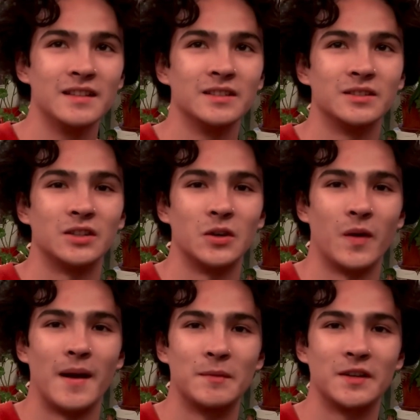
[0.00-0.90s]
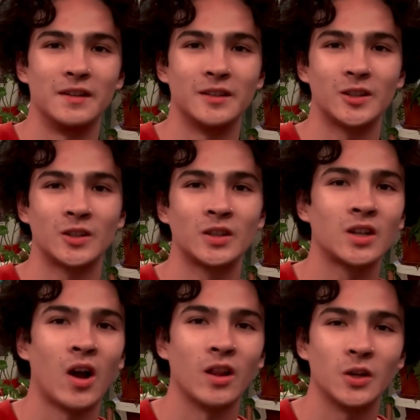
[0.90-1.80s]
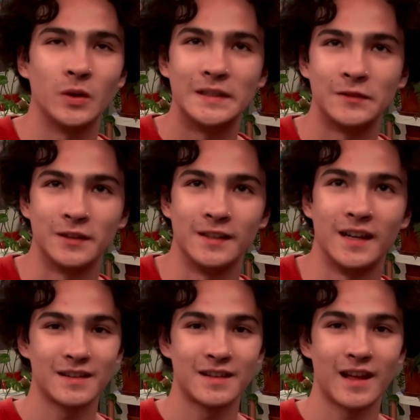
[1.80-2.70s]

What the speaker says: so I'm gonna call it quits for today.